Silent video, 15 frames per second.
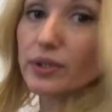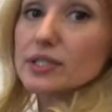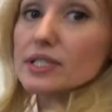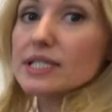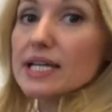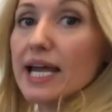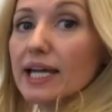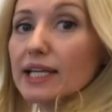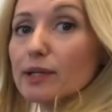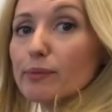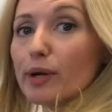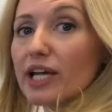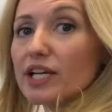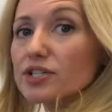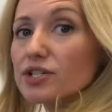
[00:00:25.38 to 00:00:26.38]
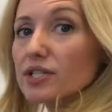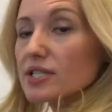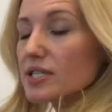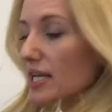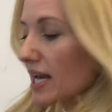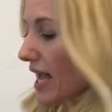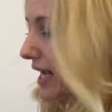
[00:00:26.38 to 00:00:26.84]
going to take the
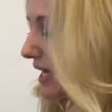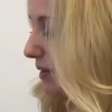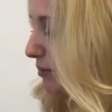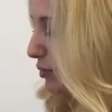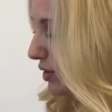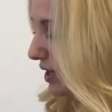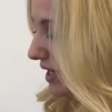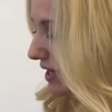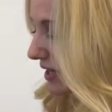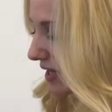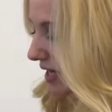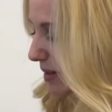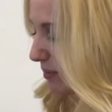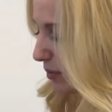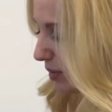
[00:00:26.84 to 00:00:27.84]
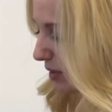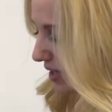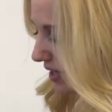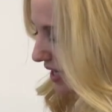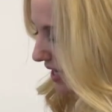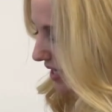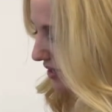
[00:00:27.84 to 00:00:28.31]
patient's leg and bring the hip
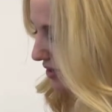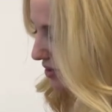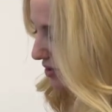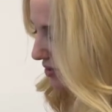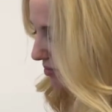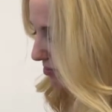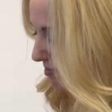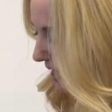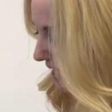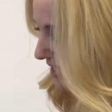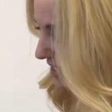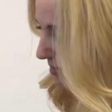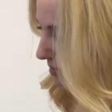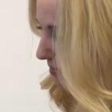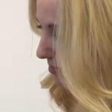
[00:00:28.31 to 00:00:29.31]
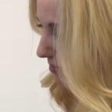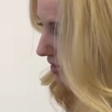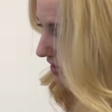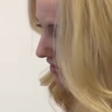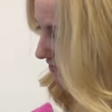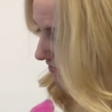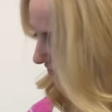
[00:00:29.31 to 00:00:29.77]
into maximum